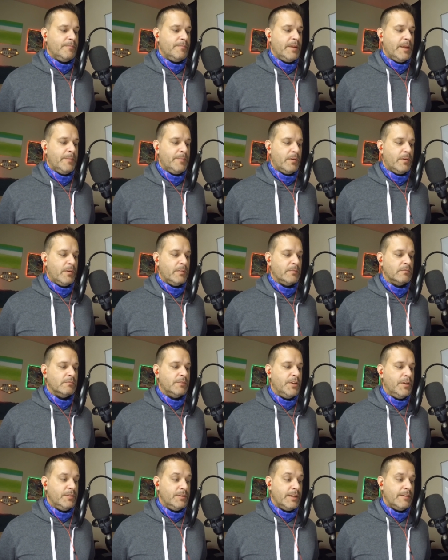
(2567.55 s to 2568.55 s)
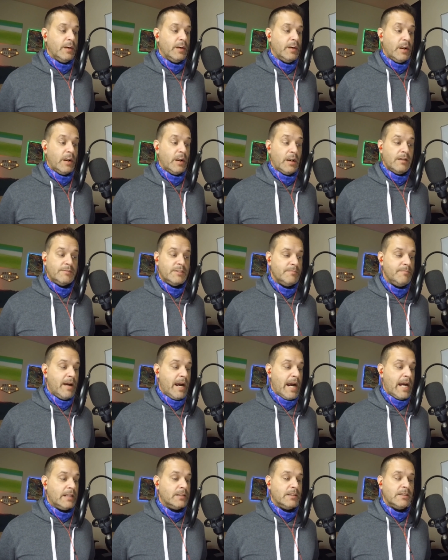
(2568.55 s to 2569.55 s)
people using gloves and
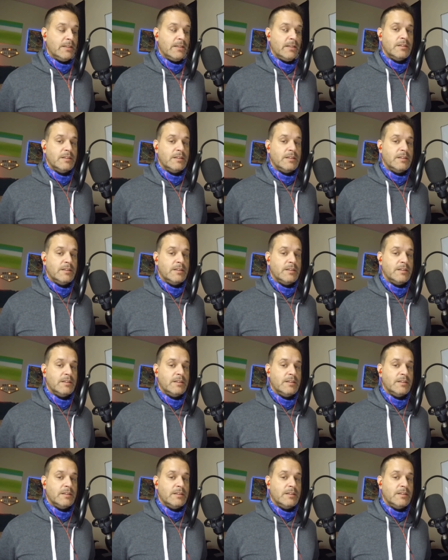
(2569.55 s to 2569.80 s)
masks.